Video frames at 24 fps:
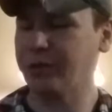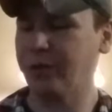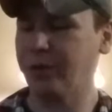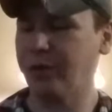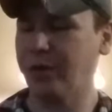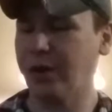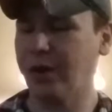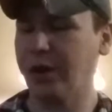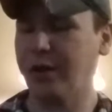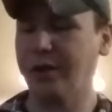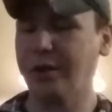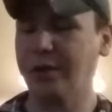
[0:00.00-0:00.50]

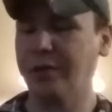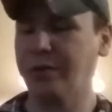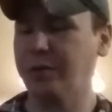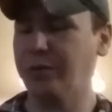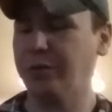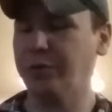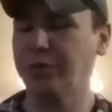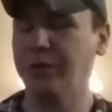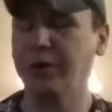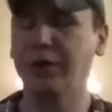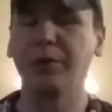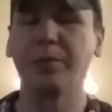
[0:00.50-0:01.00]
For
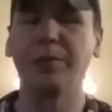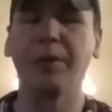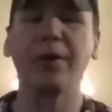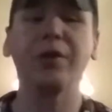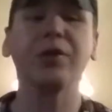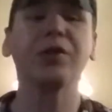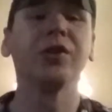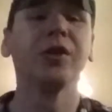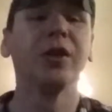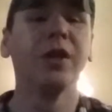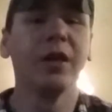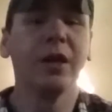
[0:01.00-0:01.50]

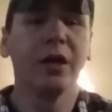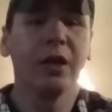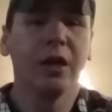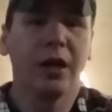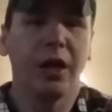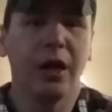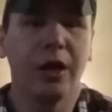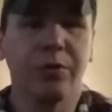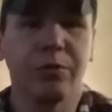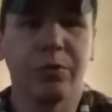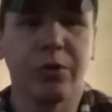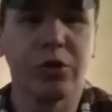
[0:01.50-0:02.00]
$50,
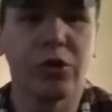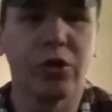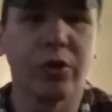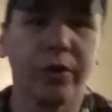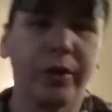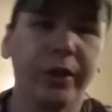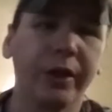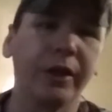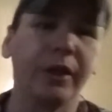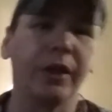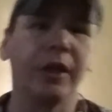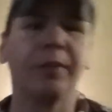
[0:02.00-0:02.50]
I was
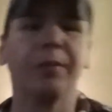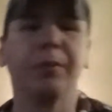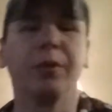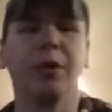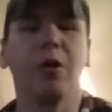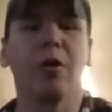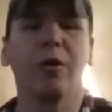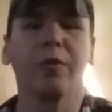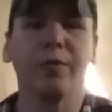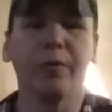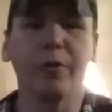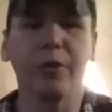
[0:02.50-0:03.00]
originally going to get the
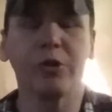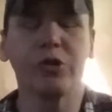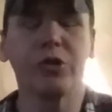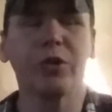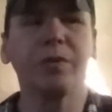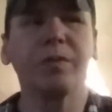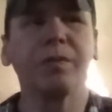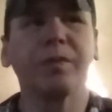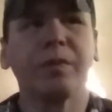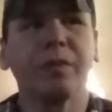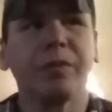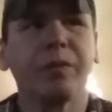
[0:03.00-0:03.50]
M-Lock
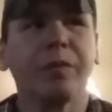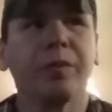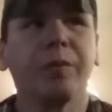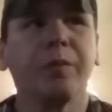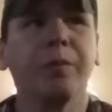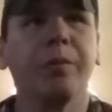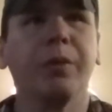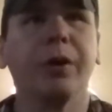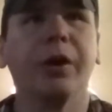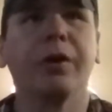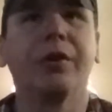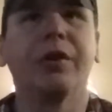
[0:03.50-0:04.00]
version,
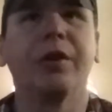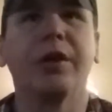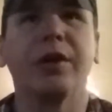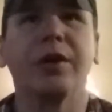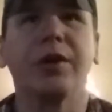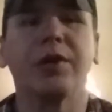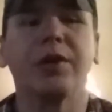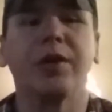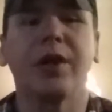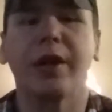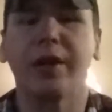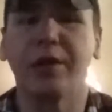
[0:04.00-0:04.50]
but
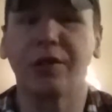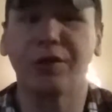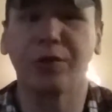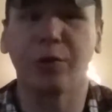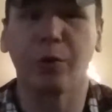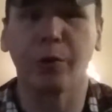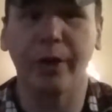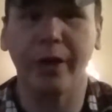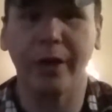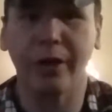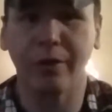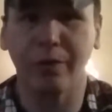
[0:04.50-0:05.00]
they had
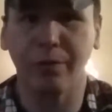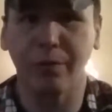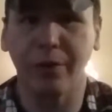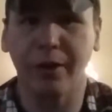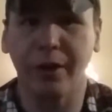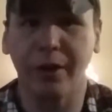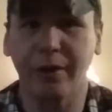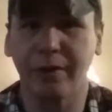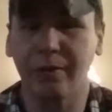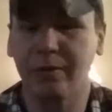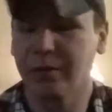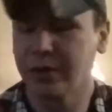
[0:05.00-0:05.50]
sold out of
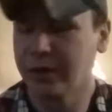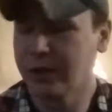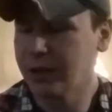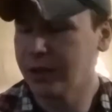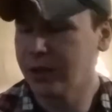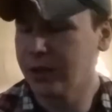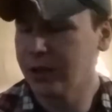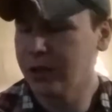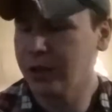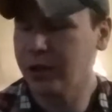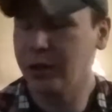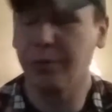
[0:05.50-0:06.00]
that
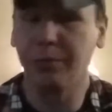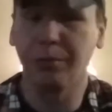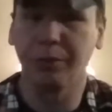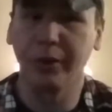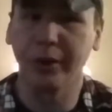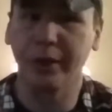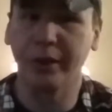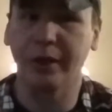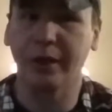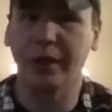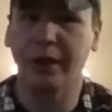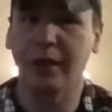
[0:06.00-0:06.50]

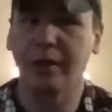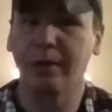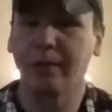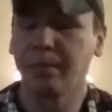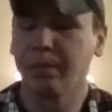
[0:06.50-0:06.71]
completely.